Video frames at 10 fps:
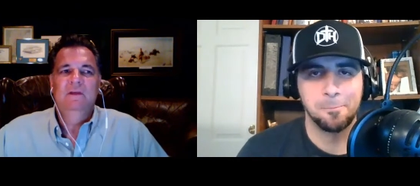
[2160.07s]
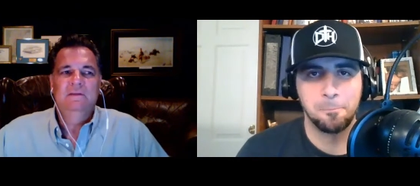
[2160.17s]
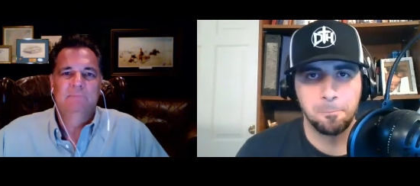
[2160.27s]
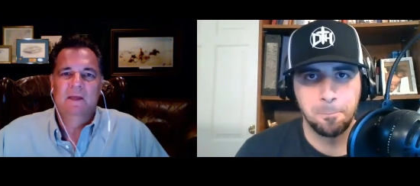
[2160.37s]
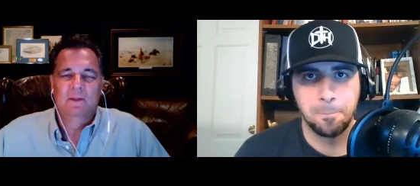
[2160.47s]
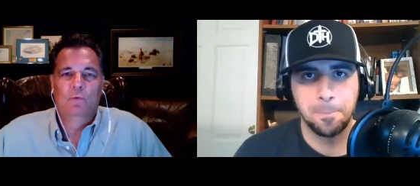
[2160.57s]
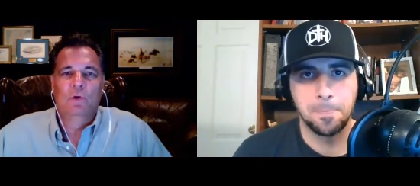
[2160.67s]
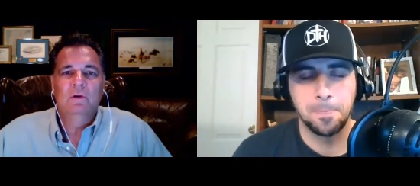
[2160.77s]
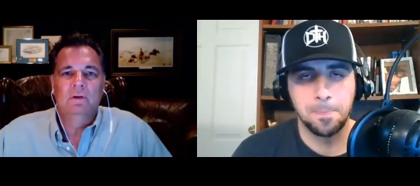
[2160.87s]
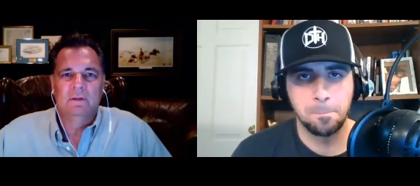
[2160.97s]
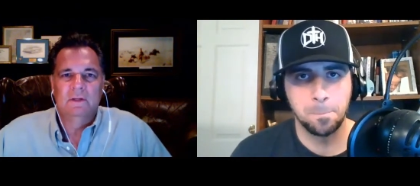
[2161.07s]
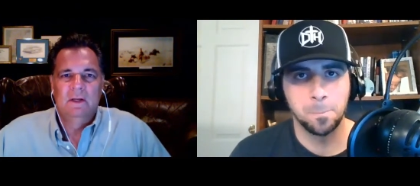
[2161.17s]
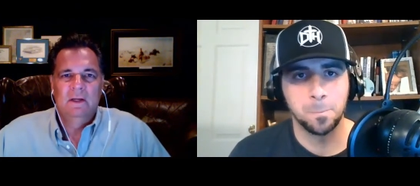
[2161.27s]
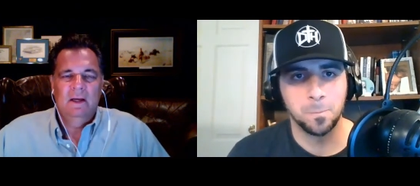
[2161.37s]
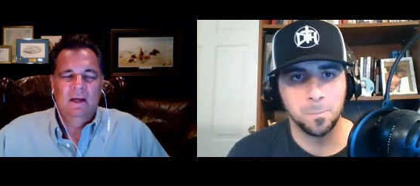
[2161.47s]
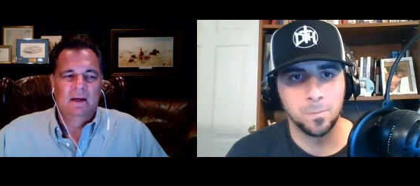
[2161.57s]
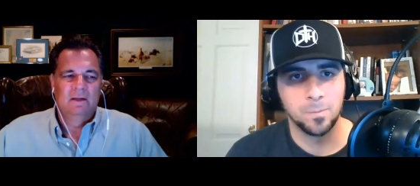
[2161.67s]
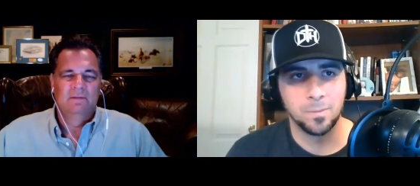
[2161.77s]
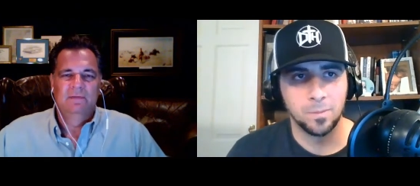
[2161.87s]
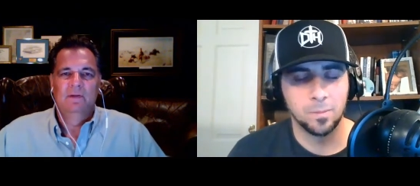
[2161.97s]
Speaker 1: in the world uh, to fill
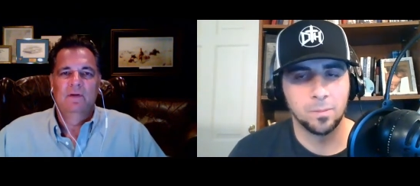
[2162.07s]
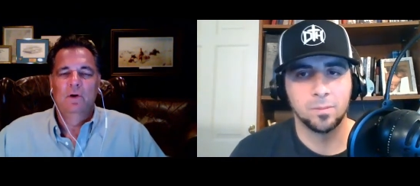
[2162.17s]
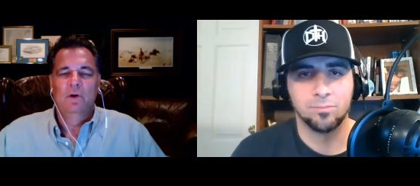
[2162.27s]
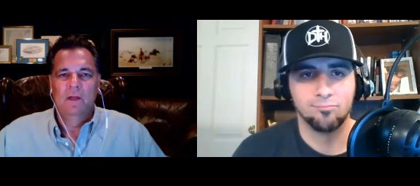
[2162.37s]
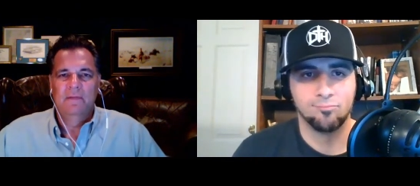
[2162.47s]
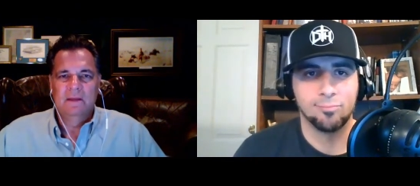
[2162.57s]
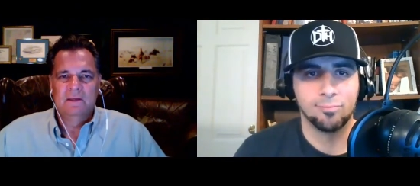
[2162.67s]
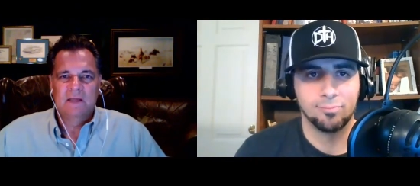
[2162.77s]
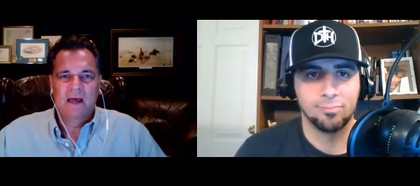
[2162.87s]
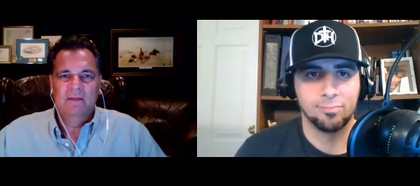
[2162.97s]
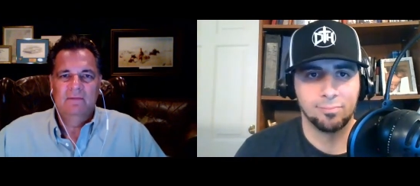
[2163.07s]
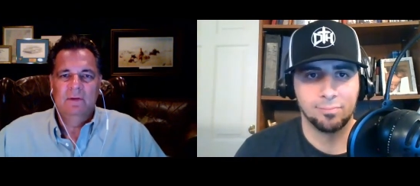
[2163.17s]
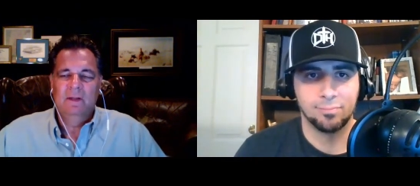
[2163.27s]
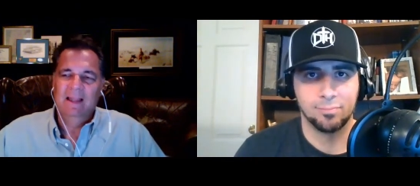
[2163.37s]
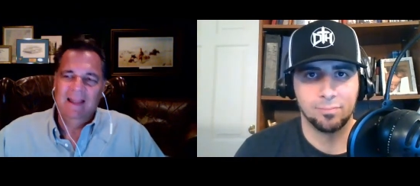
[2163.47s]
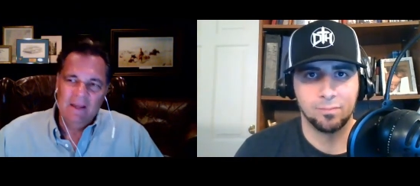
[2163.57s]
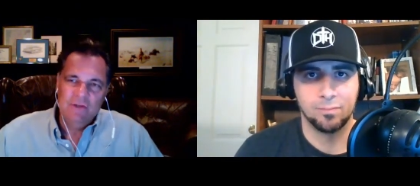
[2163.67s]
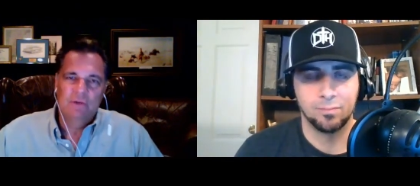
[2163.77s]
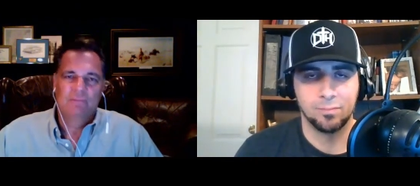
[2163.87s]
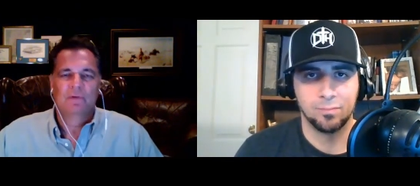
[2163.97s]
the hole on the inside of you unless you're
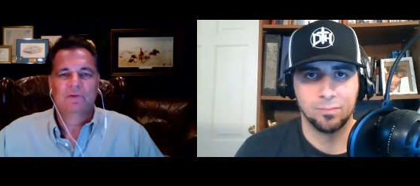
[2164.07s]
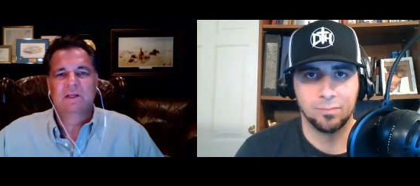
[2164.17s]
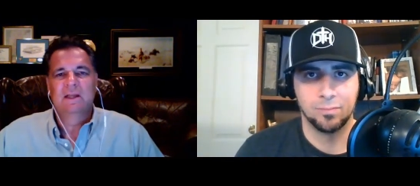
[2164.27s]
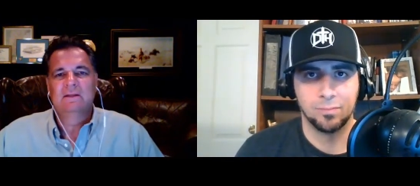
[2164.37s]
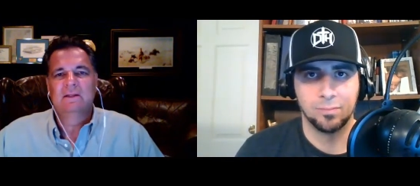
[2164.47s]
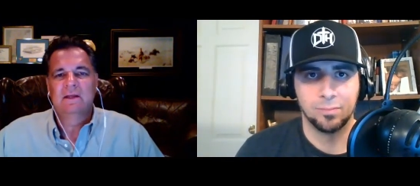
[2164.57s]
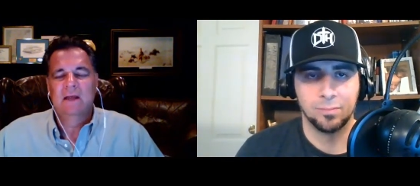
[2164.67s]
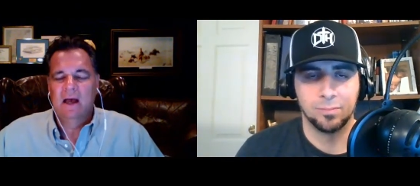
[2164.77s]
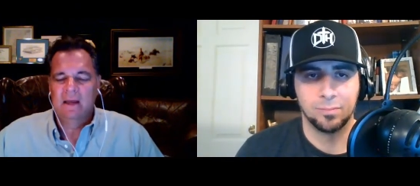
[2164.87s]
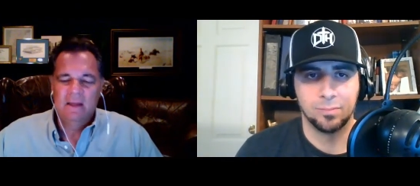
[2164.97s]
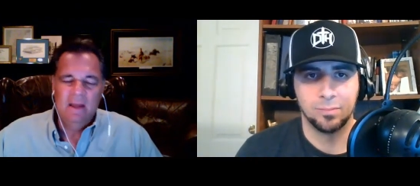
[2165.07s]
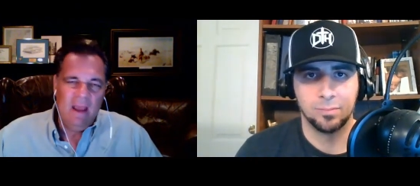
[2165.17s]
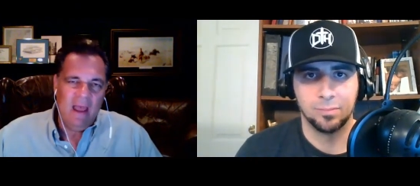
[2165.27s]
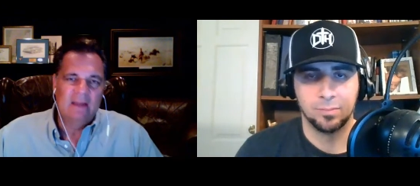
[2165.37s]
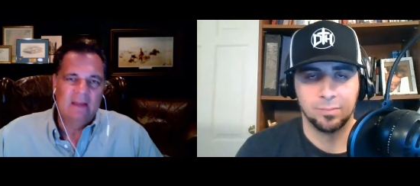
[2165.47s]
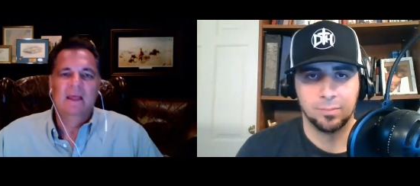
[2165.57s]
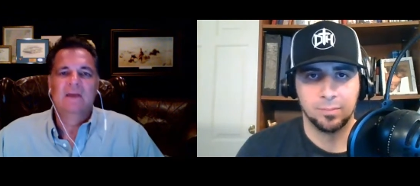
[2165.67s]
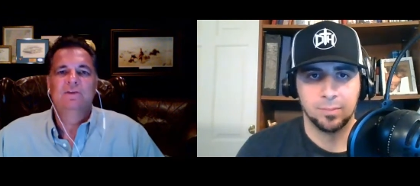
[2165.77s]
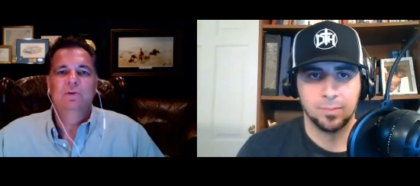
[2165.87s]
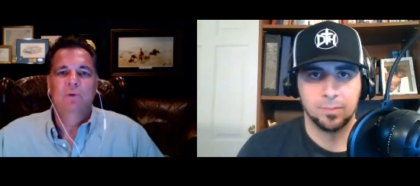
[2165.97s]
first connected to God and unless you
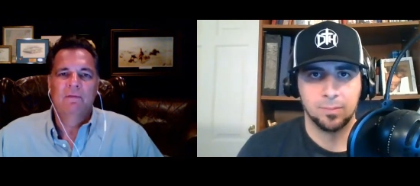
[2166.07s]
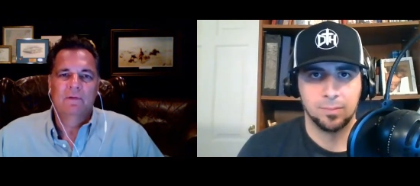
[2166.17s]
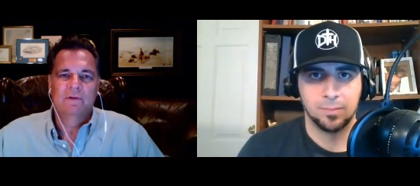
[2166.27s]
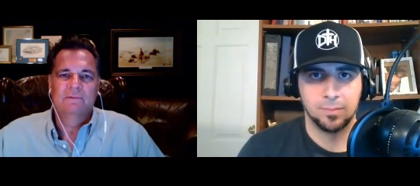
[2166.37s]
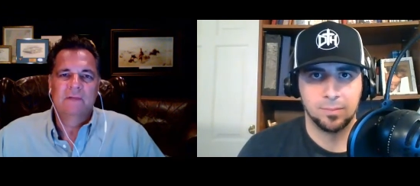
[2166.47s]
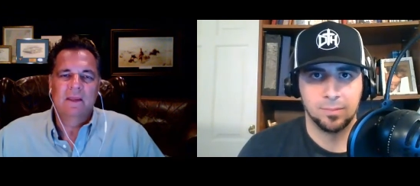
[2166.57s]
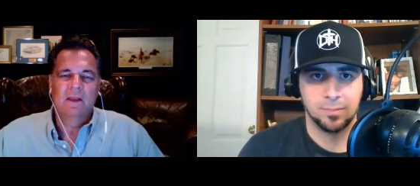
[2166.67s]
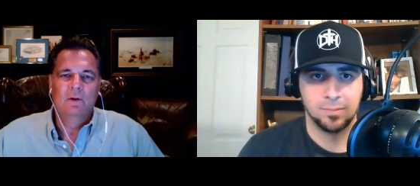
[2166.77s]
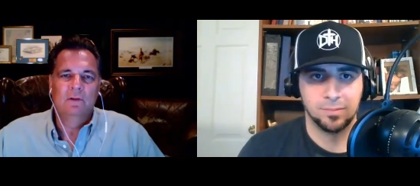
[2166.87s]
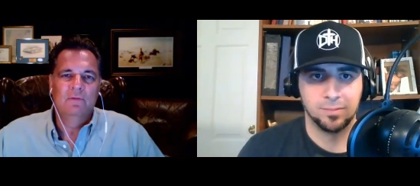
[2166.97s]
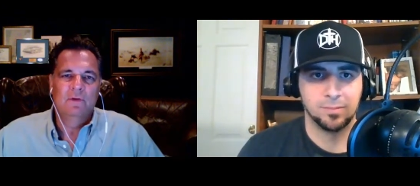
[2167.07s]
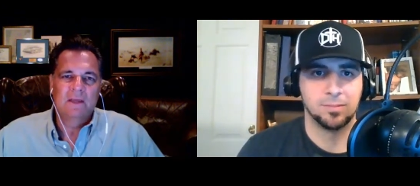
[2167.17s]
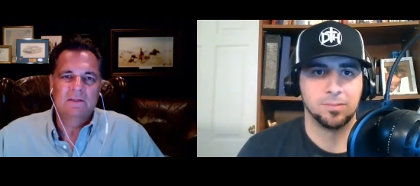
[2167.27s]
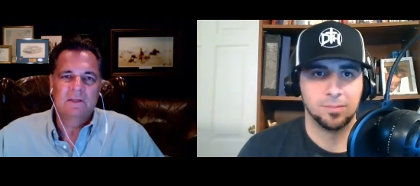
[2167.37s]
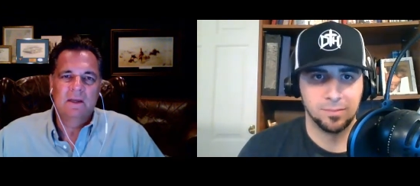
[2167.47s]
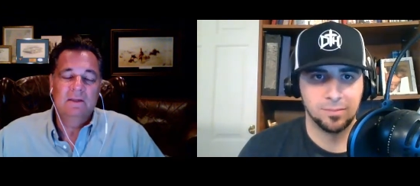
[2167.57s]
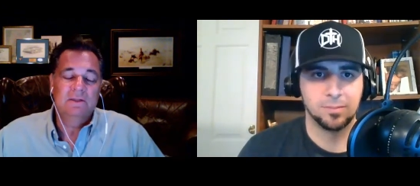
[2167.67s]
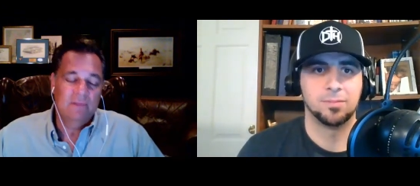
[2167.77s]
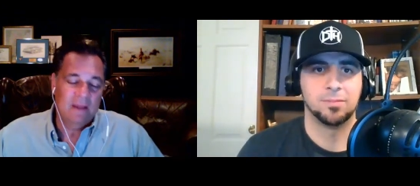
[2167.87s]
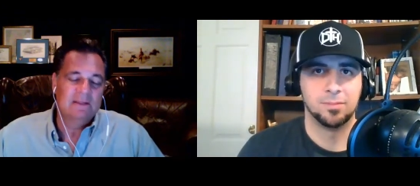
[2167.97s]
are first taking hold of your destiny. So that's
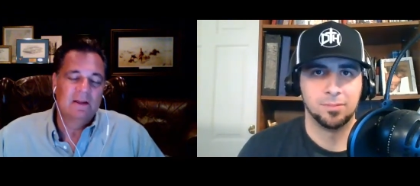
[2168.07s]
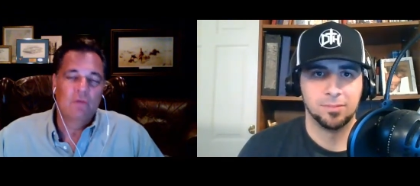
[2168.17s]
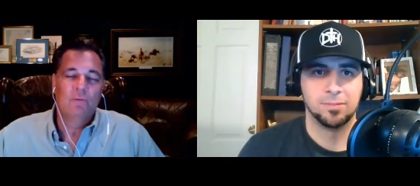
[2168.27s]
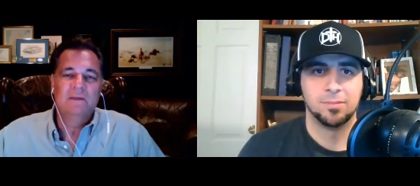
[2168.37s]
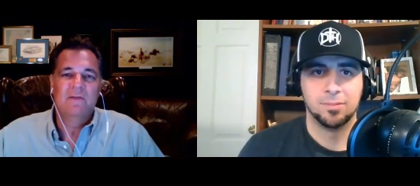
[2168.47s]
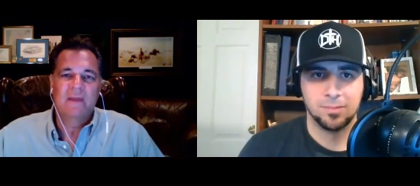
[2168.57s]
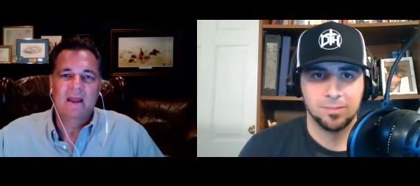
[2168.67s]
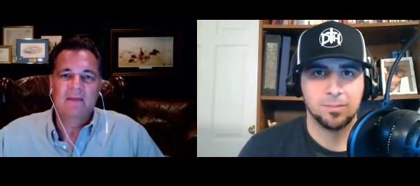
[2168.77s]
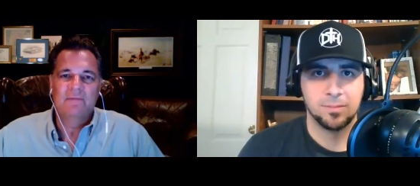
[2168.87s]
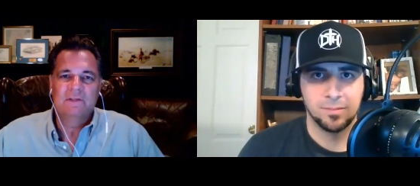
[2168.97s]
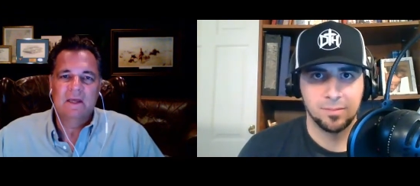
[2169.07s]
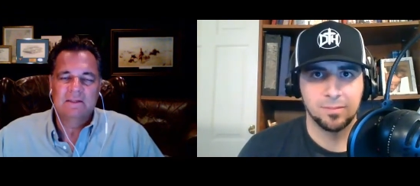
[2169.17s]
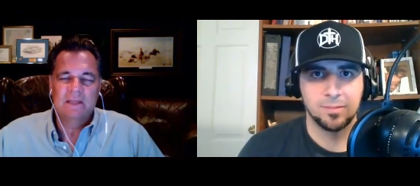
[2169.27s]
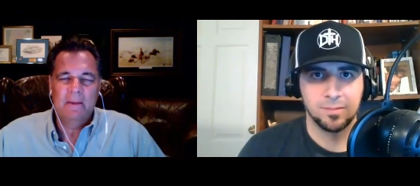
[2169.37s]
another reason that I emphasize that.